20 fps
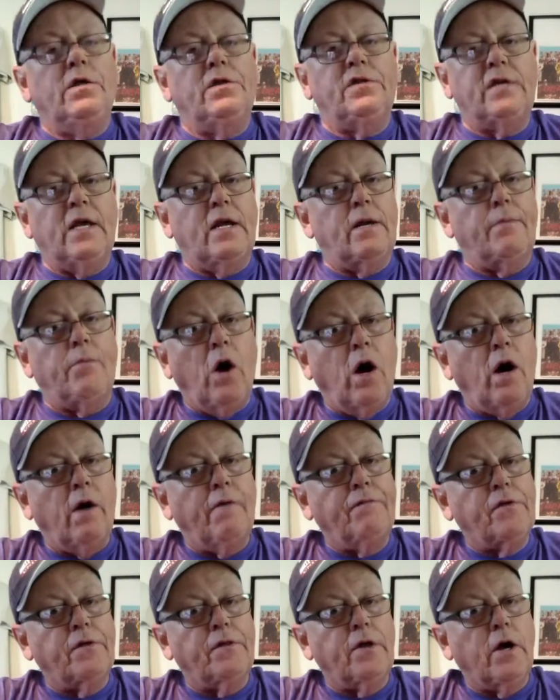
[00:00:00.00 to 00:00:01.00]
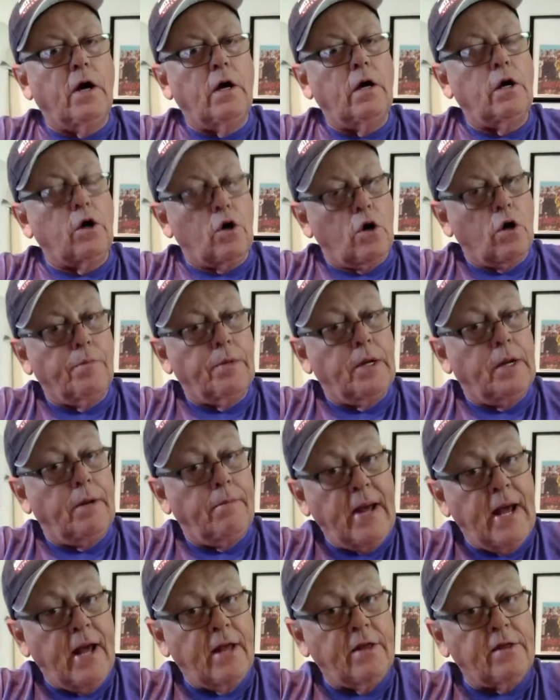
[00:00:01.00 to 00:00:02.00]
sent them off to the
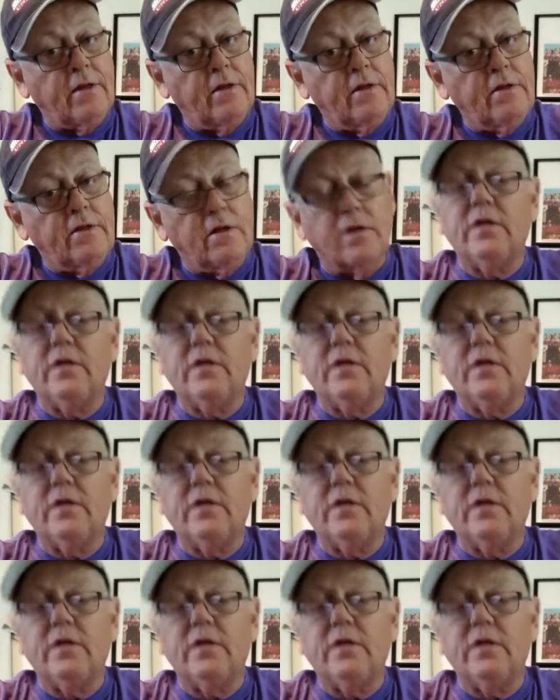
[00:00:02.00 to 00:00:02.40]
urban masses.